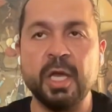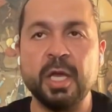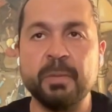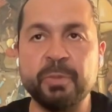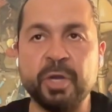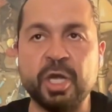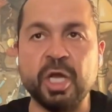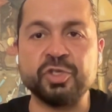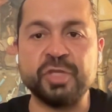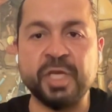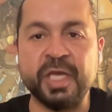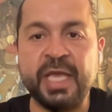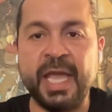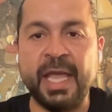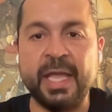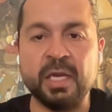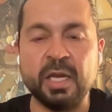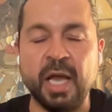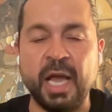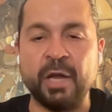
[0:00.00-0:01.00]
because
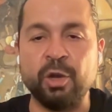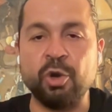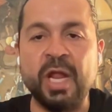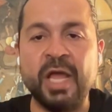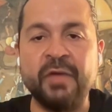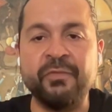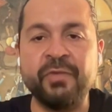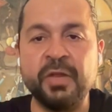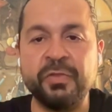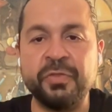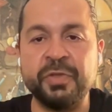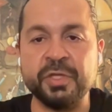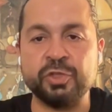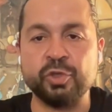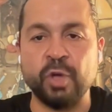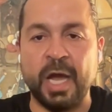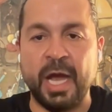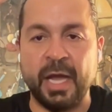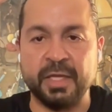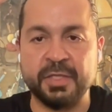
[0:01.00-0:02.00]
again, I don't have anything
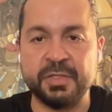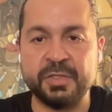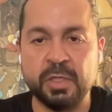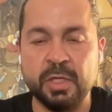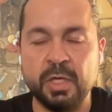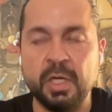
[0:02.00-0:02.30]
to hide.